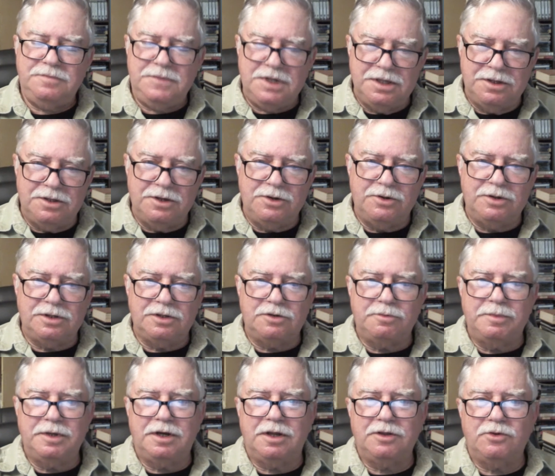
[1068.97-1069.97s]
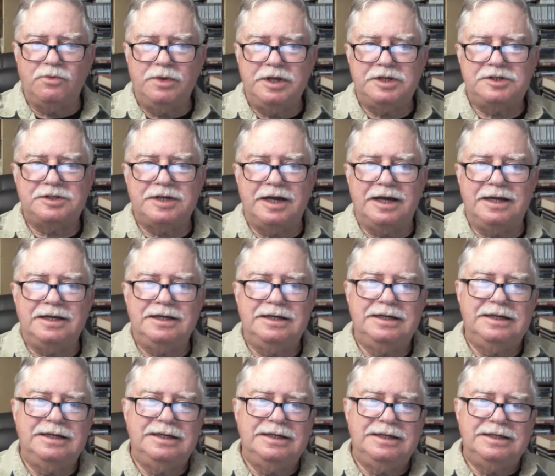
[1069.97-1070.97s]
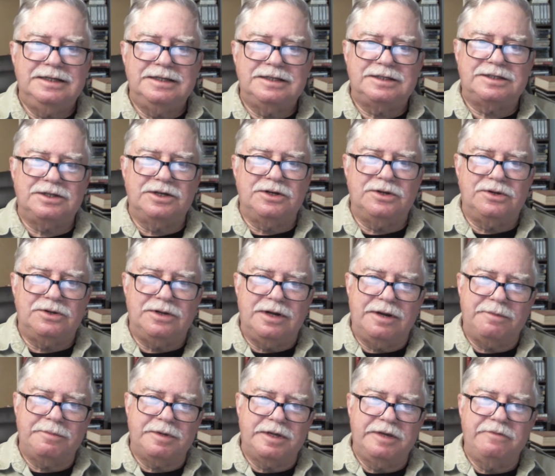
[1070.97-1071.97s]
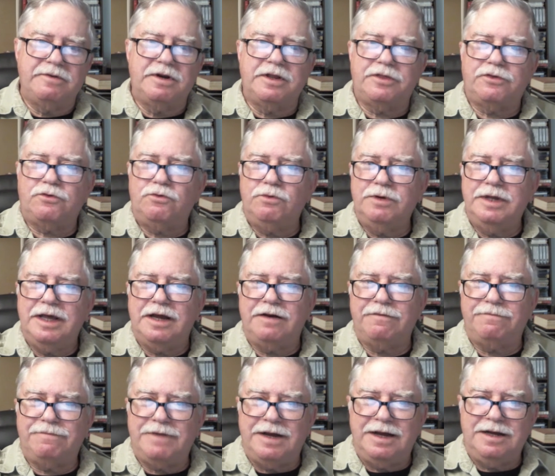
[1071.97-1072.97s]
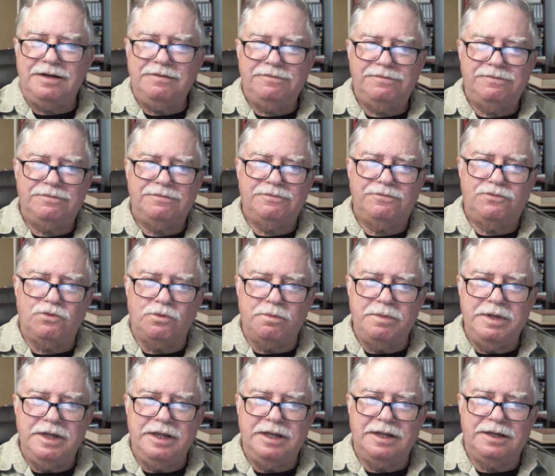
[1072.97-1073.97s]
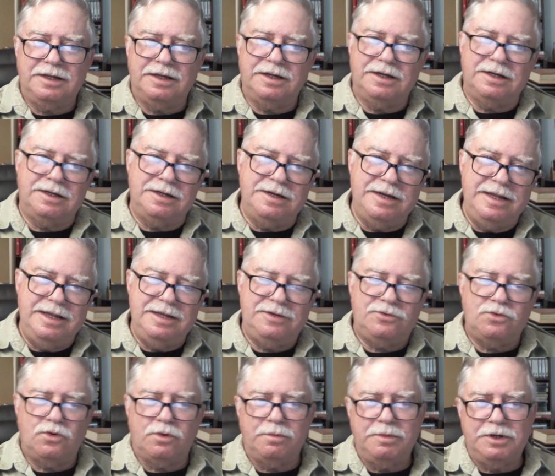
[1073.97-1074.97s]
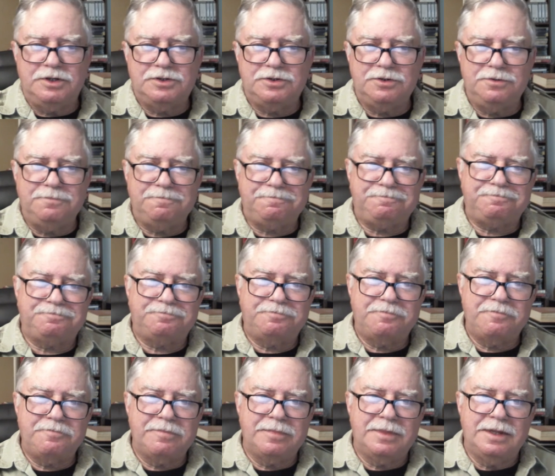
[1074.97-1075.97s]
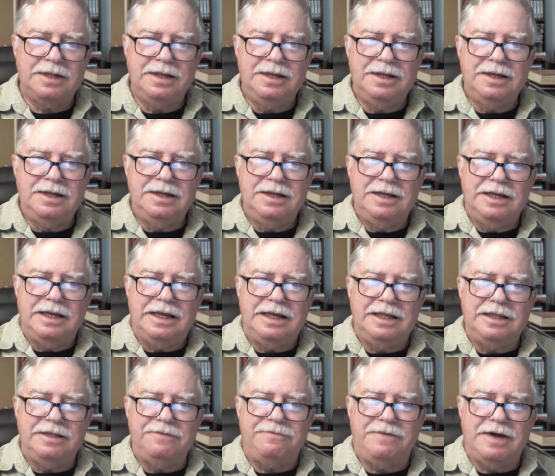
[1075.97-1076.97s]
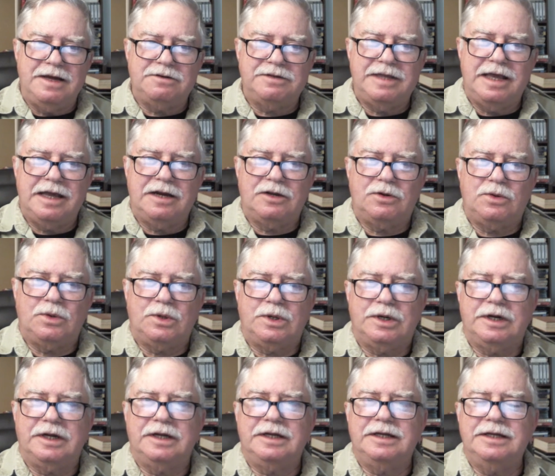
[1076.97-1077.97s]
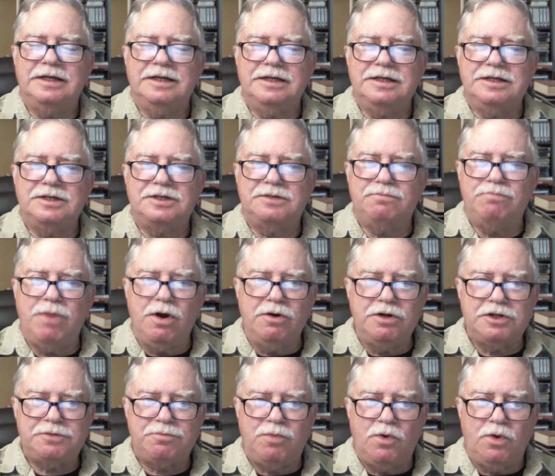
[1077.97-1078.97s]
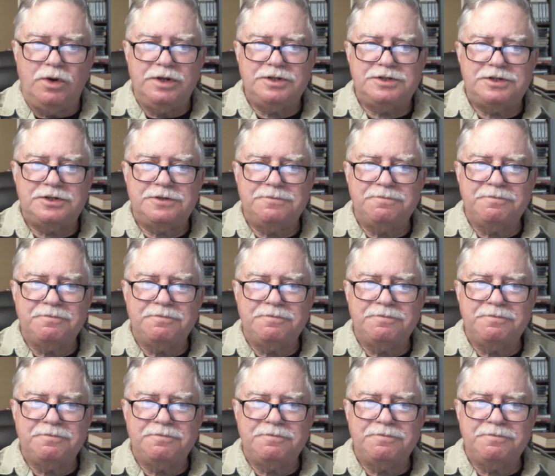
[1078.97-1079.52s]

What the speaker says: though a little bit on the weak side. So I'm going to give it a 3 out of 5 for being neat or mixer. And the final category is bonus points.